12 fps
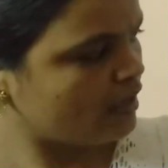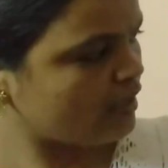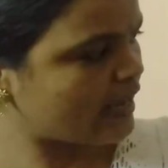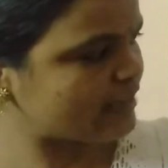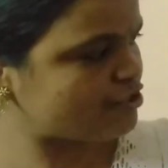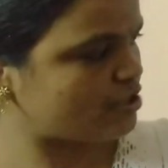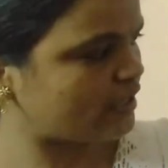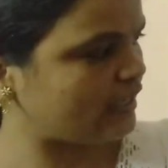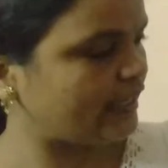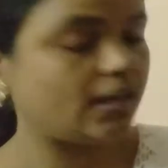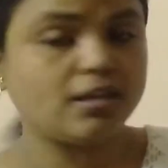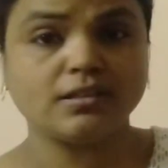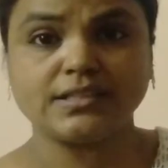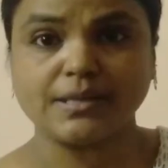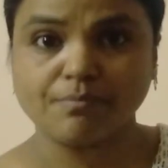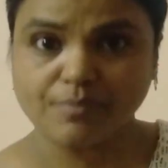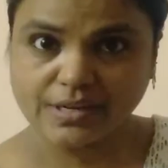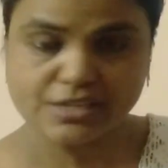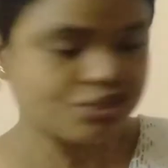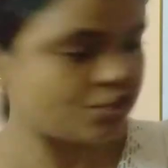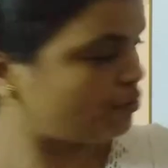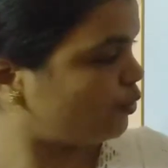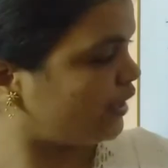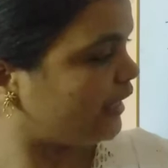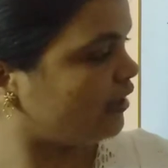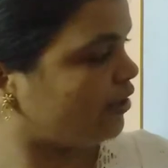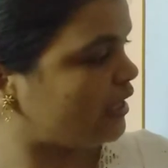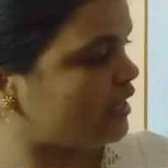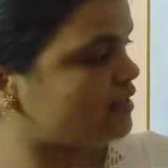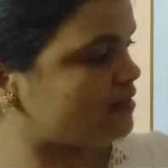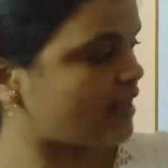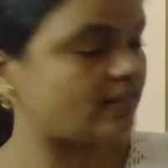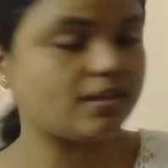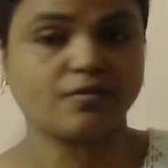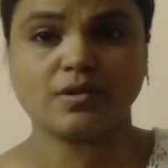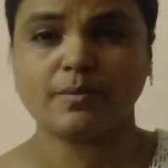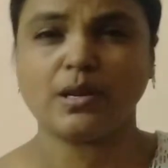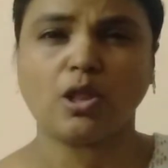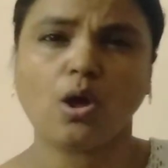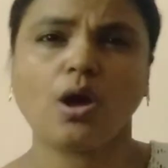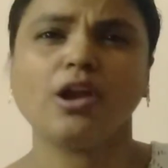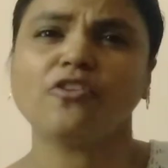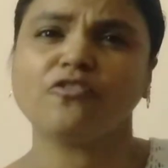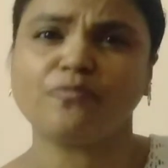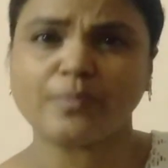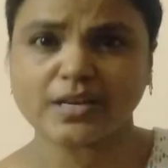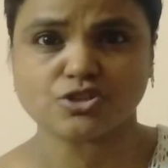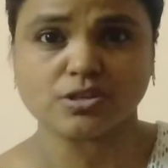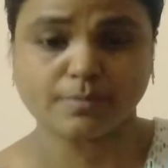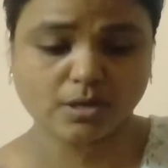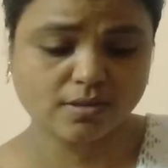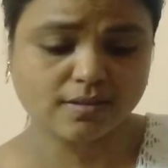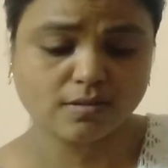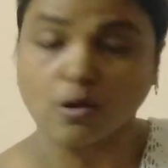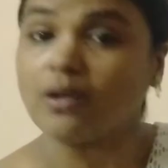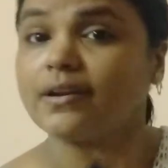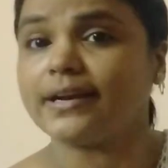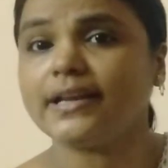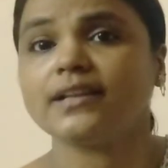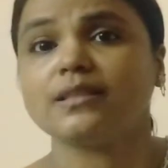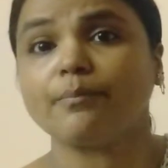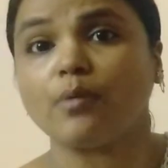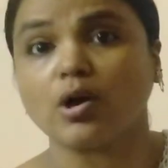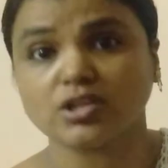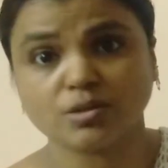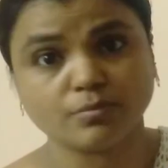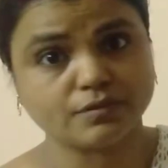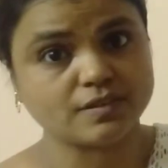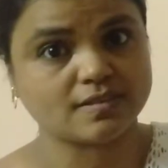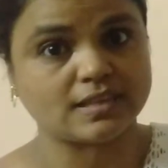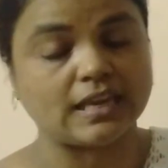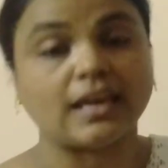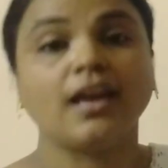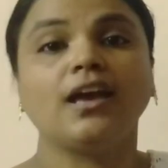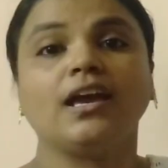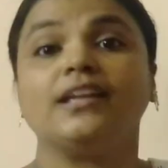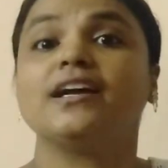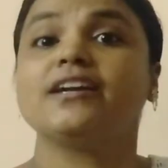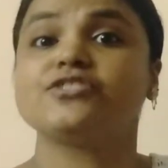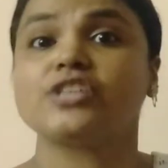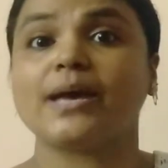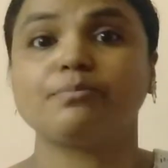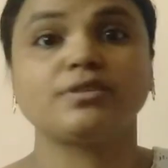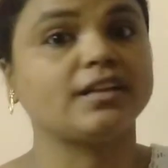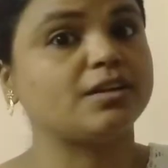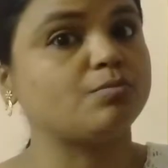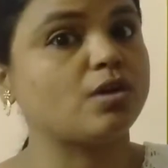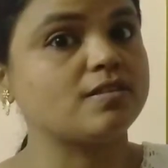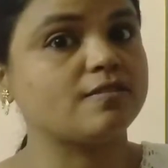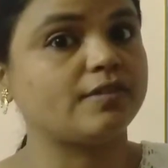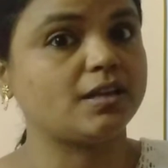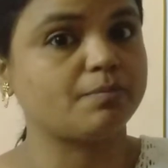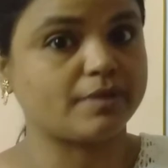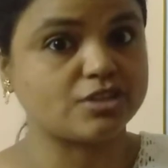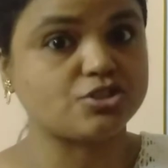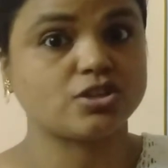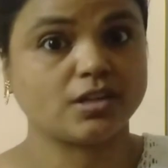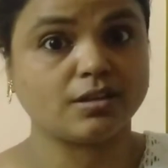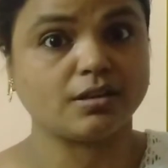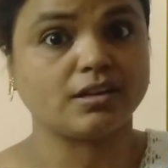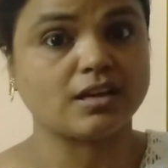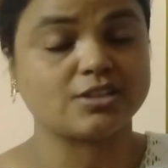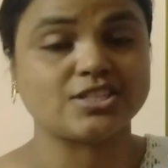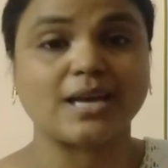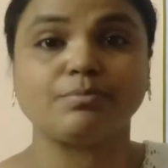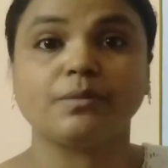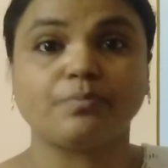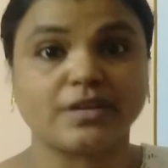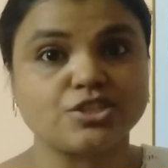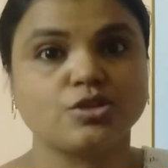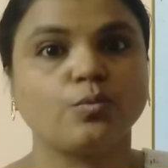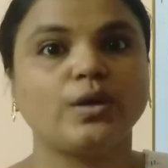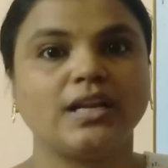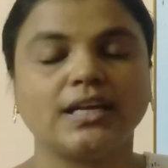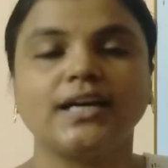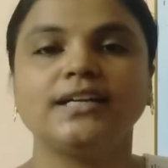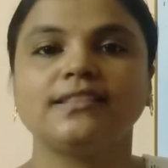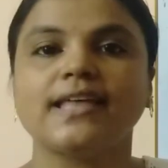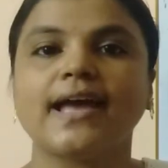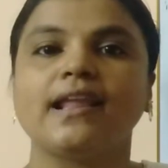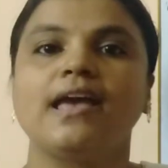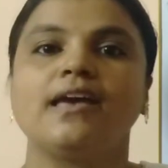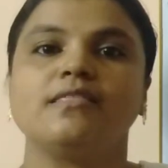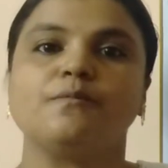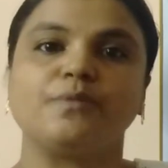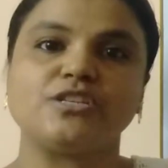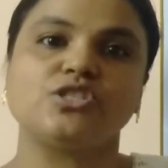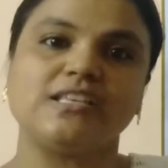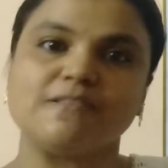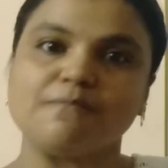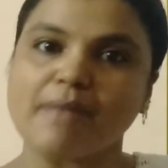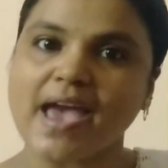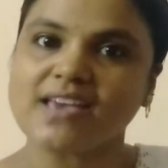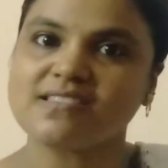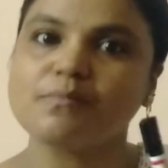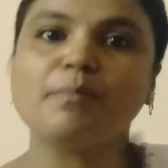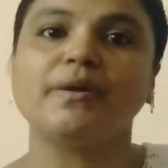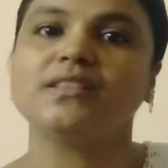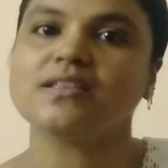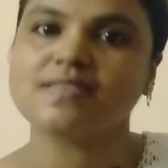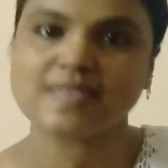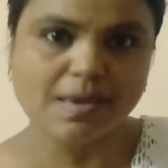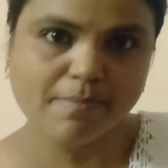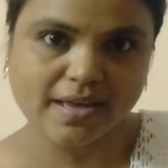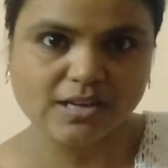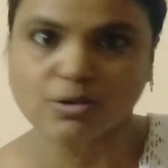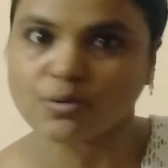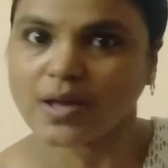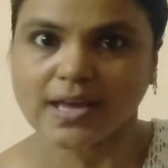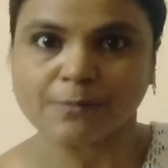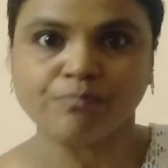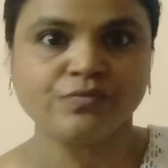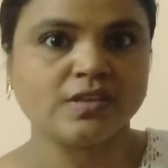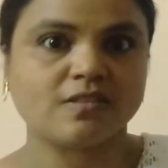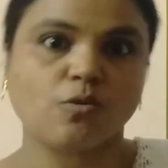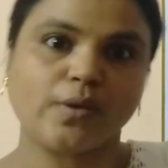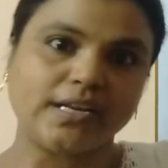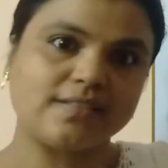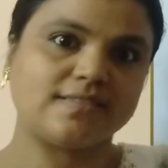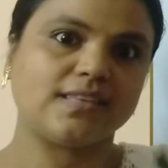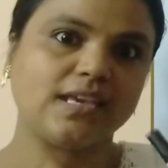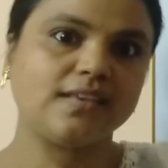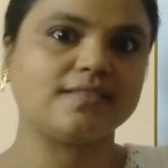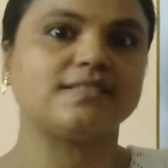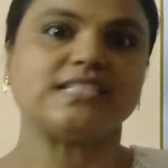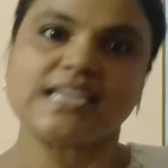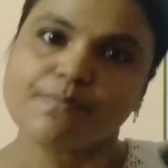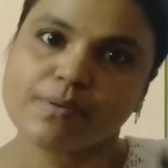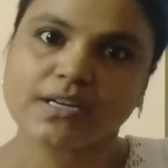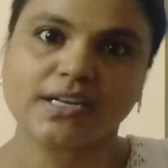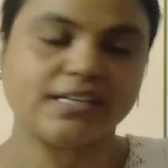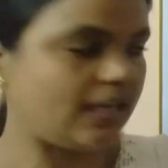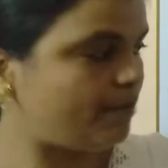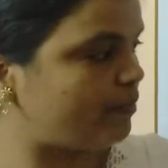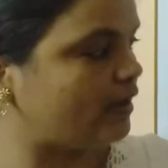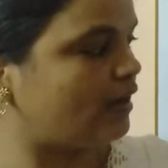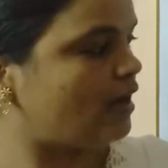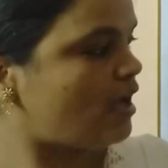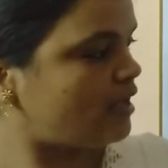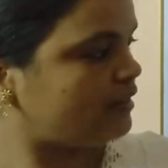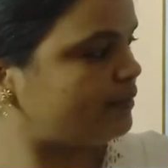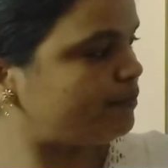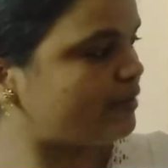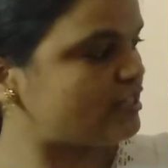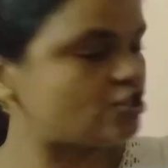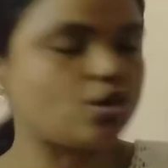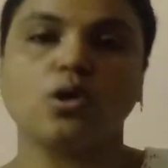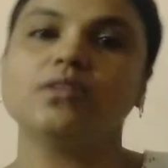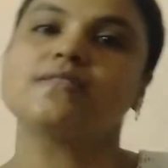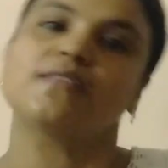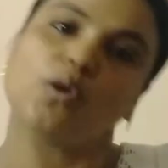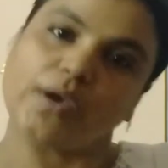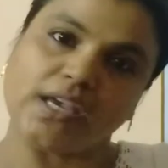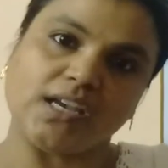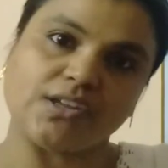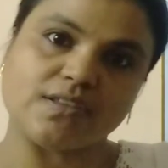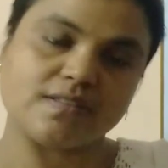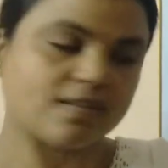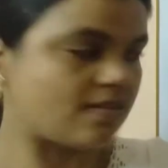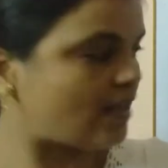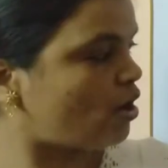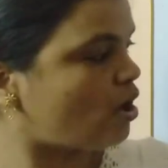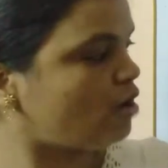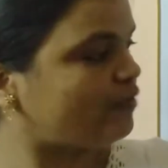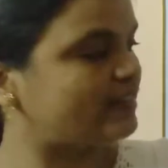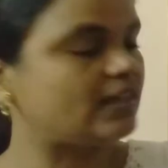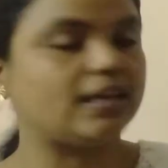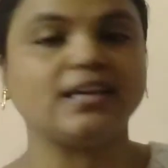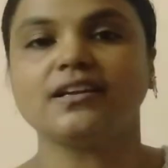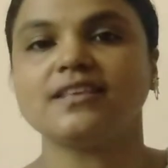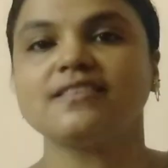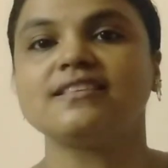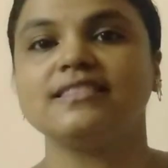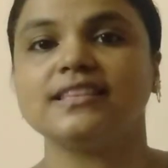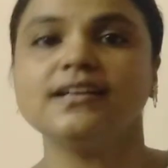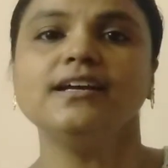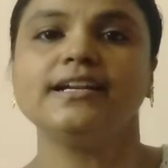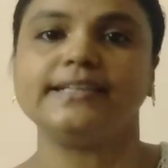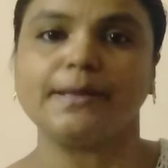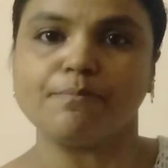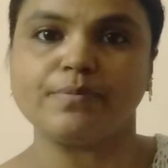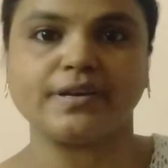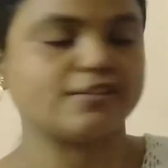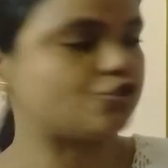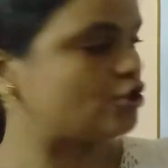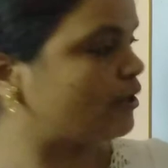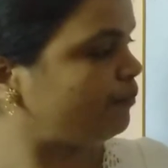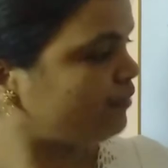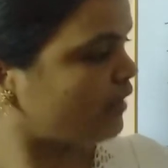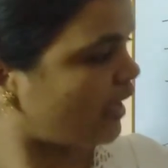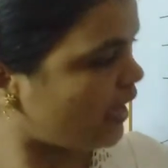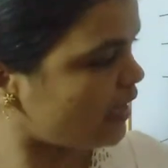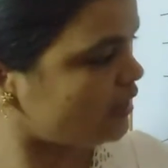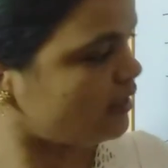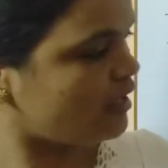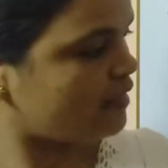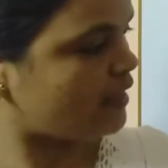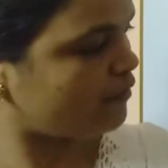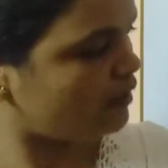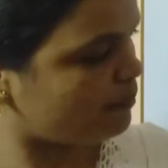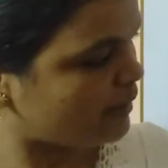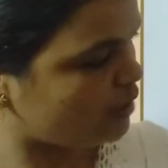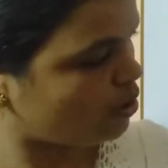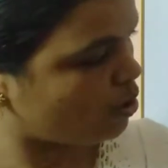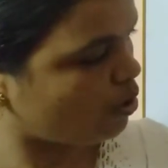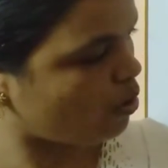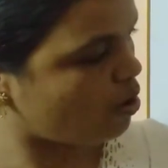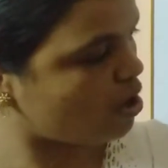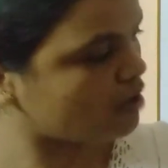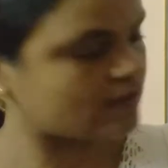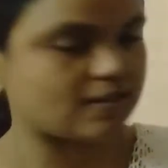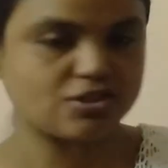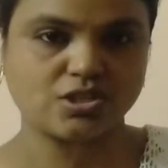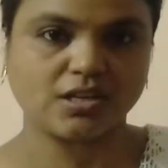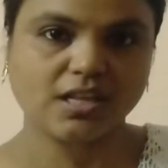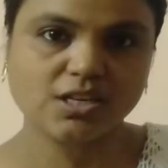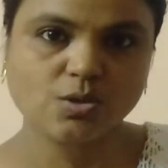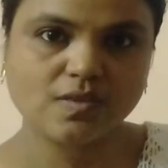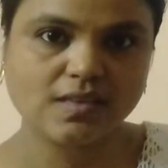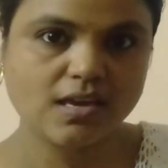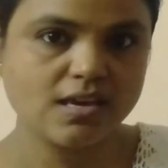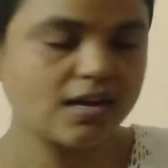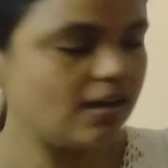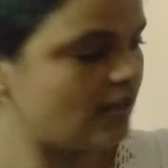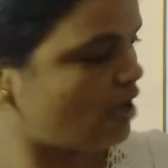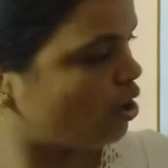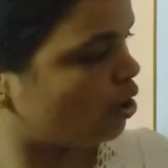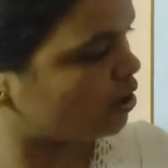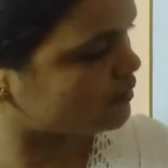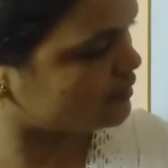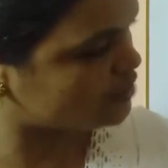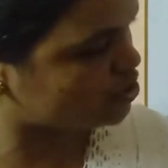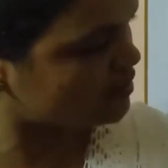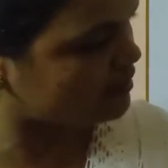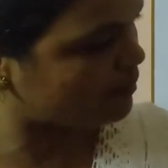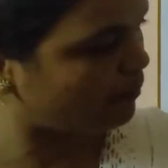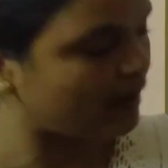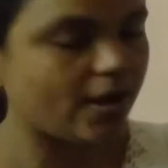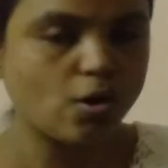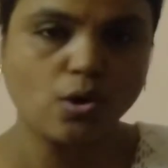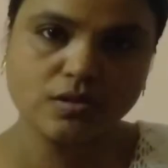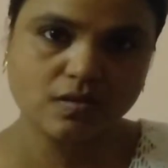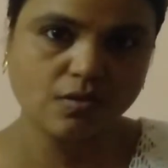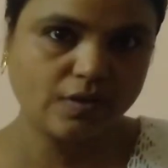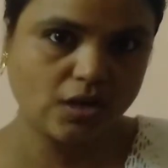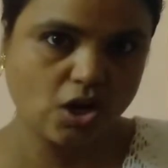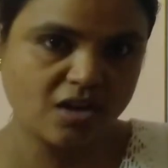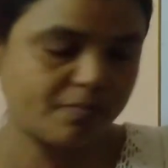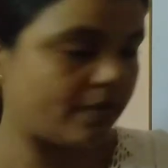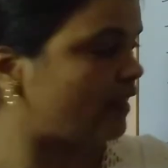naturally the temperature would increase and there will be a lot of pressure, because it's already at the bottom of the sea. In our chapter atmospheric pressure, in our chapter pressure, we learned that the pressure is maximum at the seabed, right? So when it sinks deeper and deeper, the pressure also increases along with the increase in the temperature, and there will be no oxygen. Can you see here? Oxygen supply also will not be